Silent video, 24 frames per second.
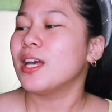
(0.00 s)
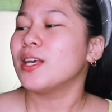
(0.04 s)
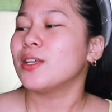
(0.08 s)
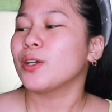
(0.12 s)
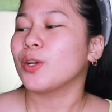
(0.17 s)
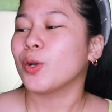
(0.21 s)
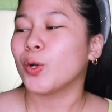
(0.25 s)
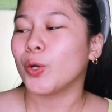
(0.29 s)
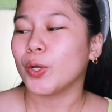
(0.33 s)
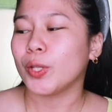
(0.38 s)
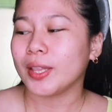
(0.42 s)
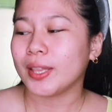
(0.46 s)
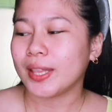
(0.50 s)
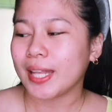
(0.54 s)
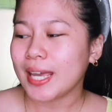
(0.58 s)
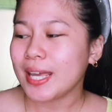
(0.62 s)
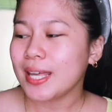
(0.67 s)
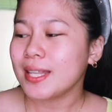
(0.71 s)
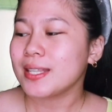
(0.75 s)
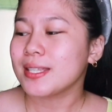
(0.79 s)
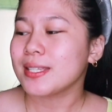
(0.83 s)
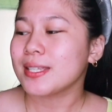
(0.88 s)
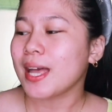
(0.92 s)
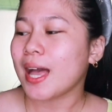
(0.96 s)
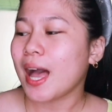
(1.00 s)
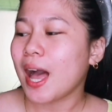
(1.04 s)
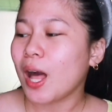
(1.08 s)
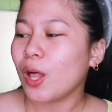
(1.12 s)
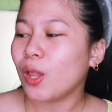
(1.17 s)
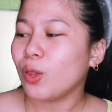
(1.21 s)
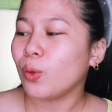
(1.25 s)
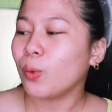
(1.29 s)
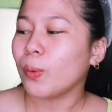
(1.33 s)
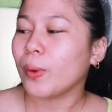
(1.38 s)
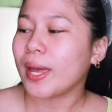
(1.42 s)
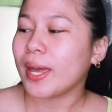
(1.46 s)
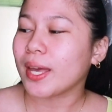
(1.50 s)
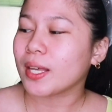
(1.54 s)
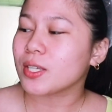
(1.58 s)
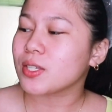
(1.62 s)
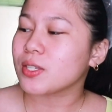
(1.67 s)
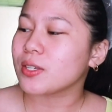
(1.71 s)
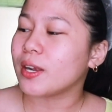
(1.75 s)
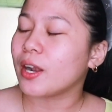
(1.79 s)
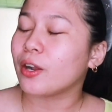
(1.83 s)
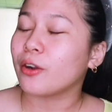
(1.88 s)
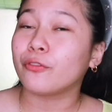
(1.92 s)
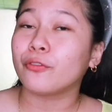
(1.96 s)
contains aloe
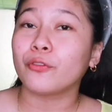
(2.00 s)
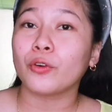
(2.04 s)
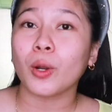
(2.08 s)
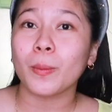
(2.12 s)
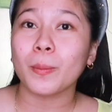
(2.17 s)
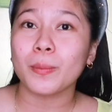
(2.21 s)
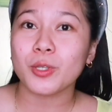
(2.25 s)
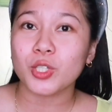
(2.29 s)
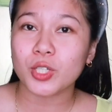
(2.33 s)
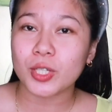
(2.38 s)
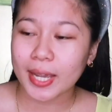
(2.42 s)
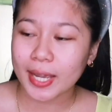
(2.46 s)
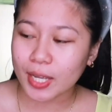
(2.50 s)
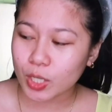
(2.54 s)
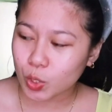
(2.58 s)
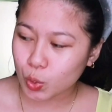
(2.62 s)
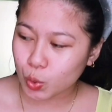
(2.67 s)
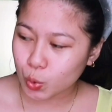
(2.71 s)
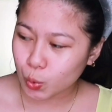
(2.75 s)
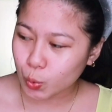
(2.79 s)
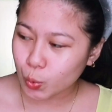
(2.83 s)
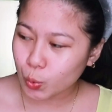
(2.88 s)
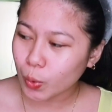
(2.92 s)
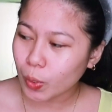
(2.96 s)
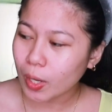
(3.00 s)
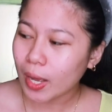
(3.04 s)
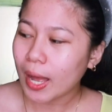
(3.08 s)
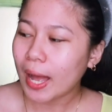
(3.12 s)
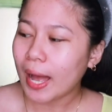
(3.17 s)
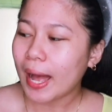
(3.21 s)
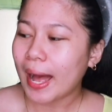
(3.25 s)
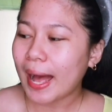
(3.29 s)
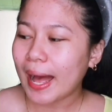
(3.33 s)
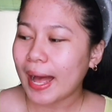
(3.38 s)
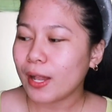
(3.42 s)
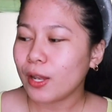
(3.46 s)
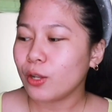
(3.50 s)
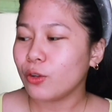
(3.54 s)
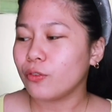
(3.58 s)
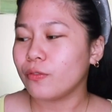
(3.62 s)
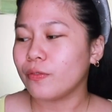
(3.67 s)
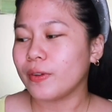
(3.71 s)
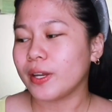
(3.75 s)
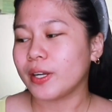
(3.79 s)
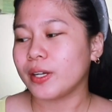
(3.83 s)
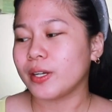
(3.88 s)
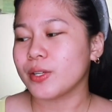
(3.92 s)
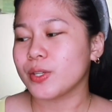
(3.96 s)
extract from JEJU, aloe
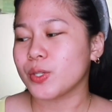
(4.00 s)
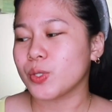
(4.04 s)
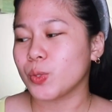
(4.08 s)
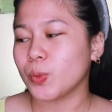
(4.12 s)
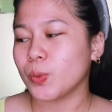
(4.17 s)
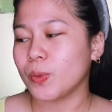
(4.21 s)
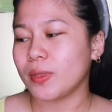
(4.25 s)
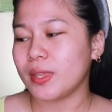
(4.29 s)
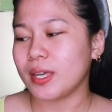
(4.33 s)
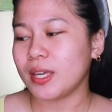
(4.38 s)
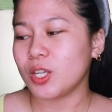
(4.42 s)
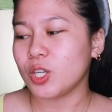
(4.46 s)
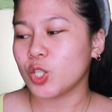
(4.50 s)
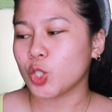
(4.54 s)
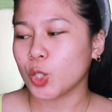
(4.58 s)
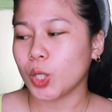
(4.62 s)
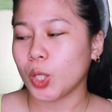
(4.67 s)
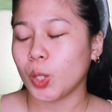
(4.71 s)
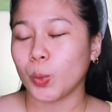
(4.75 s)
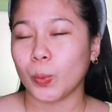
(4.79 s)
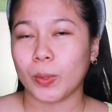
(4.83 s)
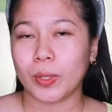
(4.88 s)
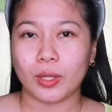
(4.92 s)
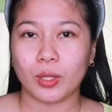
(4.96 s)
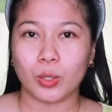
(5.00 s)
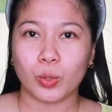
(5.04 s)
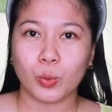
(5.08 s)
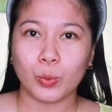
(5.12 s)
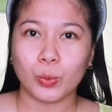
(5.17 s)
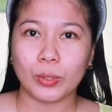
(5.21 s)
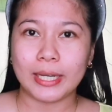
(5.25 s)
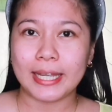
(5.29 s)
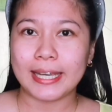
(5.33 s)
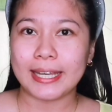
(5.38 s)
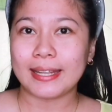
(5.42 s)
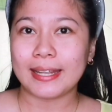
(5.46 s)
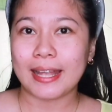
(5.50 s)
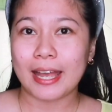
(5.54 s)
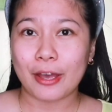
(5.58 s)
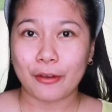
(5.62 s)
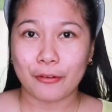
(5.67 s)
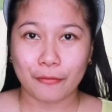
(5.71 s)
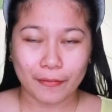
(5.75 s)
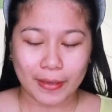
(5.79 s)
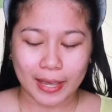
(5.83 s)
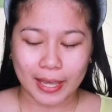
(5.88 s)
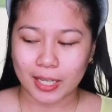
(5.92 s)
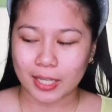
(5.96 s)
vera soothing gel with cooling
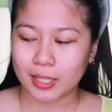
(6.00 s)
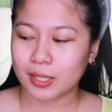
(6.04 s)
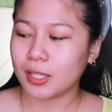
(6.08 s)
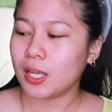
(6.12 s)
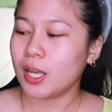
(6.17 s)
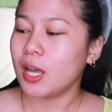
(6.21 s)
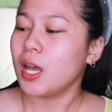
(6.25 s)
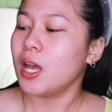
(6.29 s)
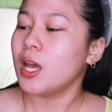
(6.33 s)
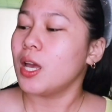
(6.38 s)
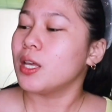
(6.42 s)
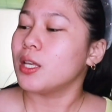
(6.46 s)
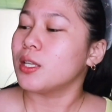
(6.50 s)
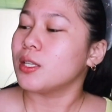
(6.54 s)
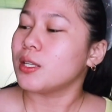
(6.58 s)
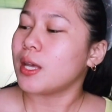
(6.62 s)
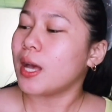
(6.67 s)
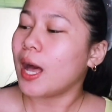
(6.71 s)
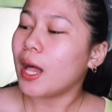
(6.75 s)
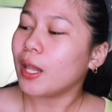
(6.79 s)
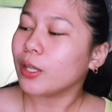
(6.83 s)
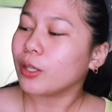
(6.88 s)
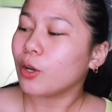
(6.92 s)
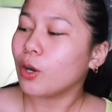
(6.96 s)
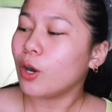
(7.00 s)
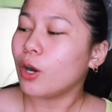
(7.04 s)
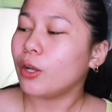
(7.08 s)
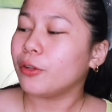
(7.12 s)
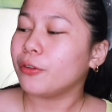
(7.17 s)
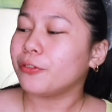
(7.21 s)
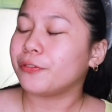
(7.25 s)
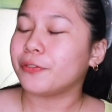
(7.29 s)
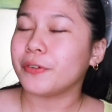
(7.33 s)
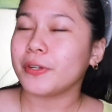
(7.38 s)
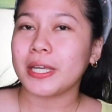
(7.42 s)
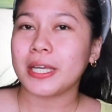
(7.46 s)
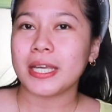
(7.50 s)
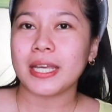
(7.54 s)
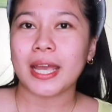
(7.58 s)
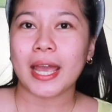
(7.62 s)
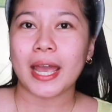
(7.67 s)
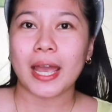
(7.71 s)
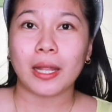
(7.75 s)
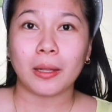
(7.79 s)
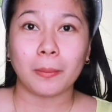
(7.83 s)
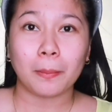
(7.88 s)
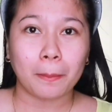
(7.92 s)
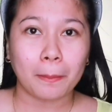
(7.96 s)
effect. Alcohol-free
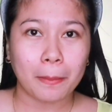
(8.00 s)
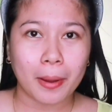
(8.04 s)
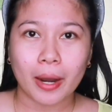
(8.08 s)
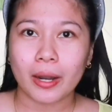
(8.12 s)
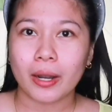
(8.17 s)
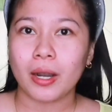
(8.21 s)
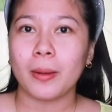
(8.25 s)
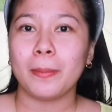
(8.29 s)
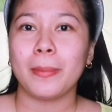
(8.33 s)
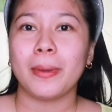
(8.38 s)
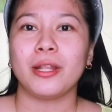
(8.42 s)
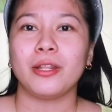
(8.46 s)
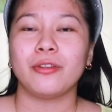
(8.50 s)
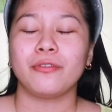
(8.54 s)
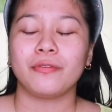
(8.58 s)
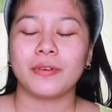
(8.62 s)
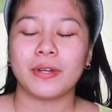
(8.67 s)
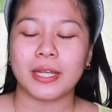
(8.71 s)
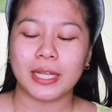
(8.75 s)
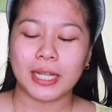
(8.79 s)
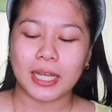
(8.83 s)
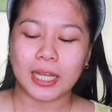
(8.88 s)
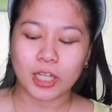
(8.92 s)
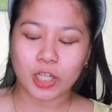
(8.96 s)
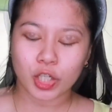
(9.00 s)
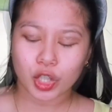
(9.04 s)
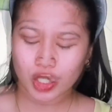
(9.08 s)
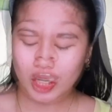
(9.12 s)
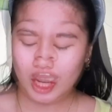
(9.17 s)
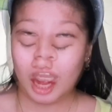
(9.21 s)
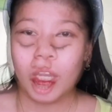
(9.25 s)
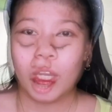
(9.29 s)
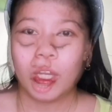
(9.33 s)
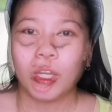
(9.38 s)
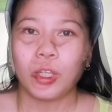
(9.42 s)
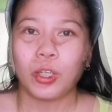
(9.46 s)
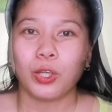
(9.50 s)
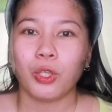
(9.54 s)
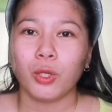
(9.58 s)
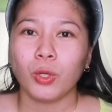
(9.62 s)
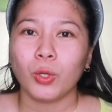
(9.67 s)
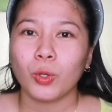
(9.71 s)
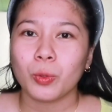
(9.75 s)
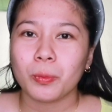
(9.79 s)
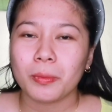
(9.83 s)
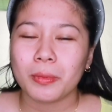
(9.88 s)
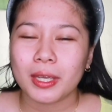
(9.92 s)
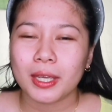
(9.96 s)
and paraben-free din siya. You
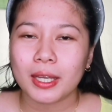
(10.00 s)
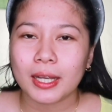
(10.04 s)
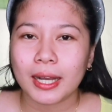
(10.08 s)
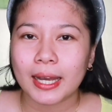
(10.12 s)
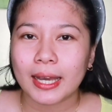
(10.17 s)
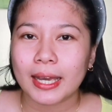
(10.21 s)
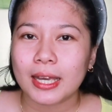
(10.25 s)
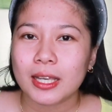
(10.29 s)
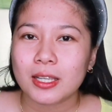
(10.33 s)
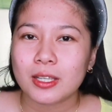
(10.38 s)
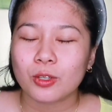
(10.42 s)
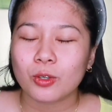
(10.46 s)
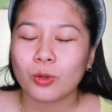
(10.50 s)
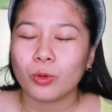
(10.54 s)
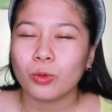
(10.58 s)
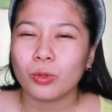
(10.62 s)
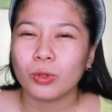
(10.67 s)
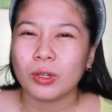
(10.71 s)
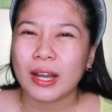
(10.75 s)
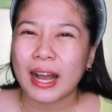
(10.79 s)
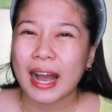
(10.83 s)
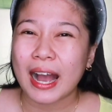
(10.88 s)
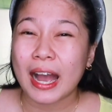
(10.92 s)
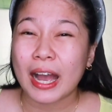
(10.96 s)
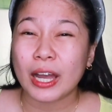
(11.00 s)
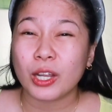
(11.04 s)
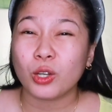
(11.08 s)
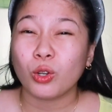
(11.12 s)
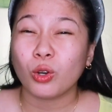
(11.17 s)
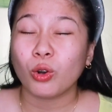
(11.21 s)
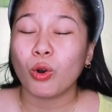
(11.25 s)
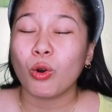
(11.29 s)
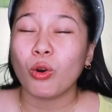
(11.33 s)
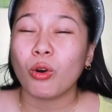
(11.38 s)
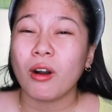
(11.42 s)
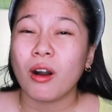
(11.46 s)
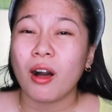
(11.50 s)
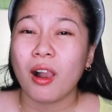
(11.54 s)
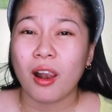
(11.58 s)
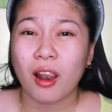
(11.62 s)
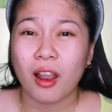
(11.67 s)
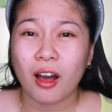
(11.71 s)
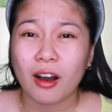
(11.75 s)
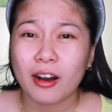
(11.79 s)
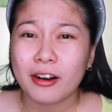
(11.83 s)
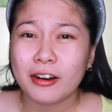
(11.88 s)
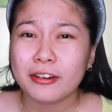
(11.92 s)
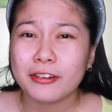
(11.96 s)
know me, guys, kung gaano ko
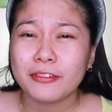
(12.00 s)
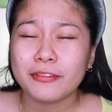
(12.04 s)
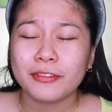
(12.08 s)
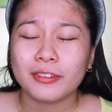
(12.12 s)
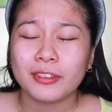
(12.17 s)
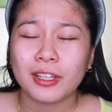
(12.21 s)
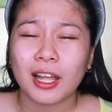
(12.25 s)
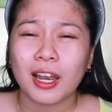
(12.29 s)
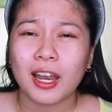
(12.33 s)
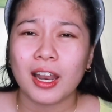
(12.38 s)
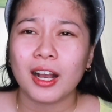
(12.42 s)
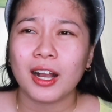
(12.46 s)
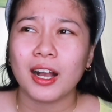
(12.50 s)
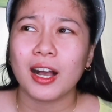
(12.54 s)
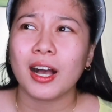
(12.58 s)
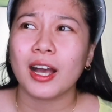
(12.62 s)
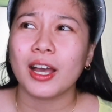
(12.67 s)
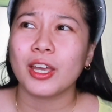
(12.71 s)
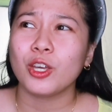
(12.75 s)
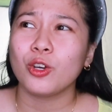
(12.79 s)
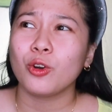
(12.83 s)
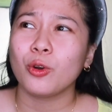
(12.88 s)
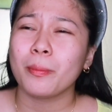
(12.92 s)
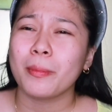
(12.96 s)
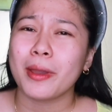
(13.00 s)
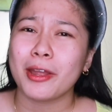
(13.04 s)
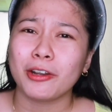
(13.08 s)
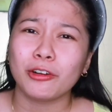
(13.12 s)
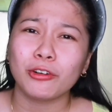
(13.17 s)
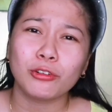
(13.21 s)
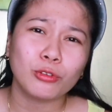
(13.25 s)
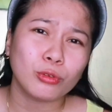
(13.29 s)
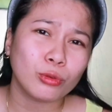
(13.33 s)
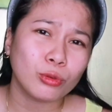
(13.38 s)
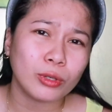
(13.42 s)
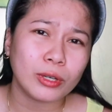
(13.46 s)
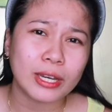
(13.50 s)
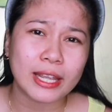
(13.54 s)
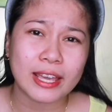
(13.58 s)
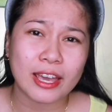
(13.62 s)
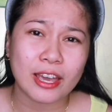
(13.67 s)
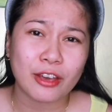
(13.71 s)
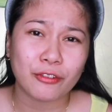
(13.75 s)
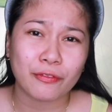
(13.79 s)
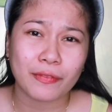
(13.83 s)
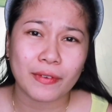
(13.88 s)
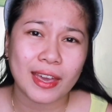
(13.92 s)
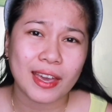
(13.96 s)
ka-love talaga yung merong cooling
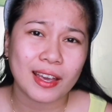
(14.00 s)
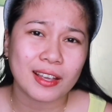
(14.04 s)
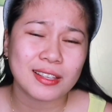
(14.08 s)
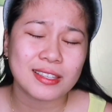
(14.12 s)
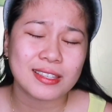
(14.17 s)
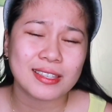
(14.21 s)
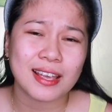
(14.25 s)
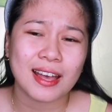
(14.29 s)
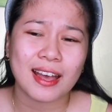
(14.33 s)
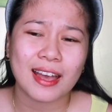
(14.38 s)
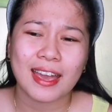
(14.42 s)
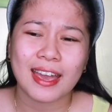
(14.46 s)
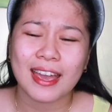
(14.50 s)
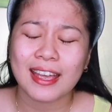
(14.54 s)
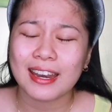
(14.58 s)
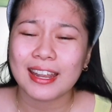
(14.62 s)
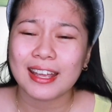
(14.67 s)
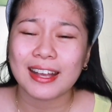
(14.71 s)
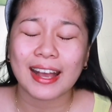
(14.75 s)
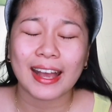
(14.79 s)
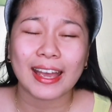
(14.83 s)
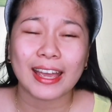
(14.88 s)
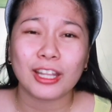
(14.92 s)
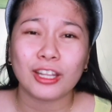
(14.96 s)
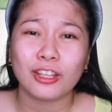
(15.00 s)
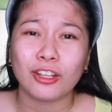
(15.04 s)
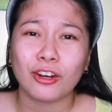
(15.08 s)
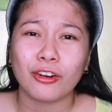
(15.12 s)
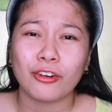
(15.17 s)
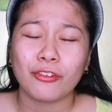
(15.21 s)
effect sa any kind of